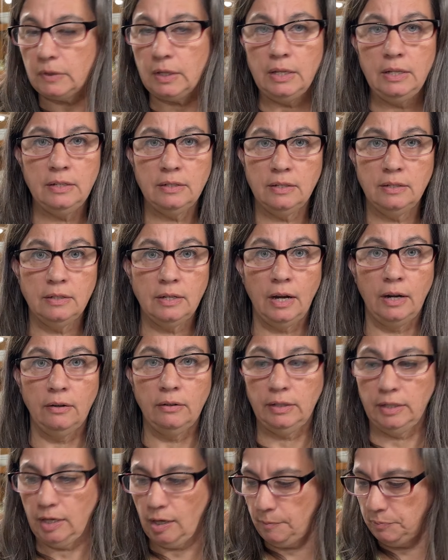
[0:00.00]
it is
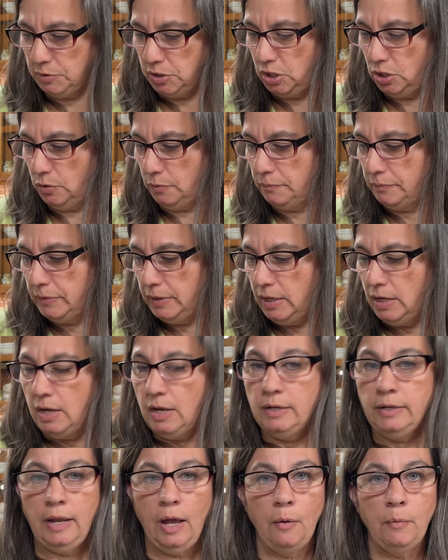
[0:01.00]
entirely up to you.
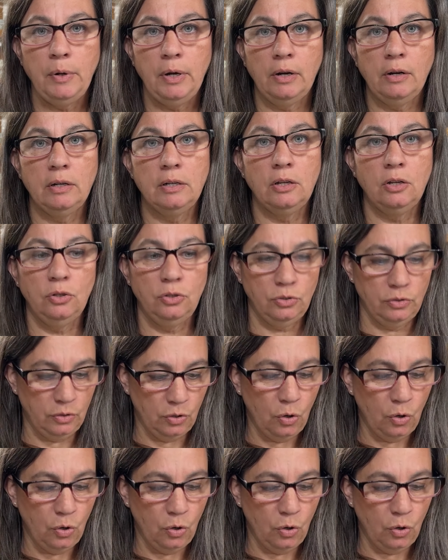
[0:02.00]
Now we are gonna go,